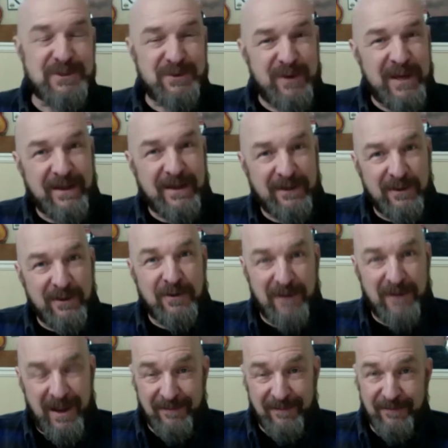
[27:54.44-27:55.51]

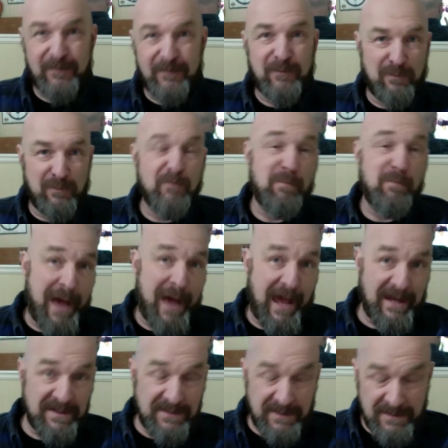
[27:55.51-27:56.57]
and
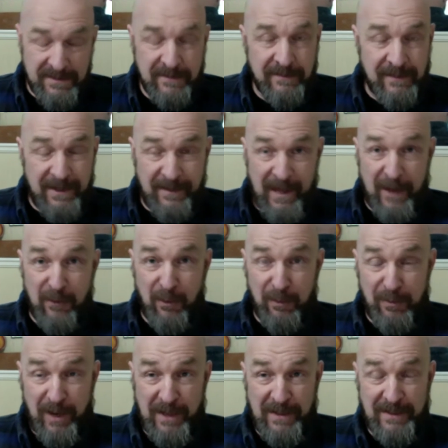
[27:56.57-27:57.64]
masks and that whole
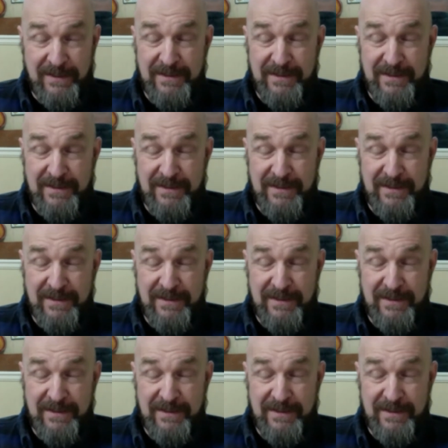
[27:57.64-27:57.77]
product.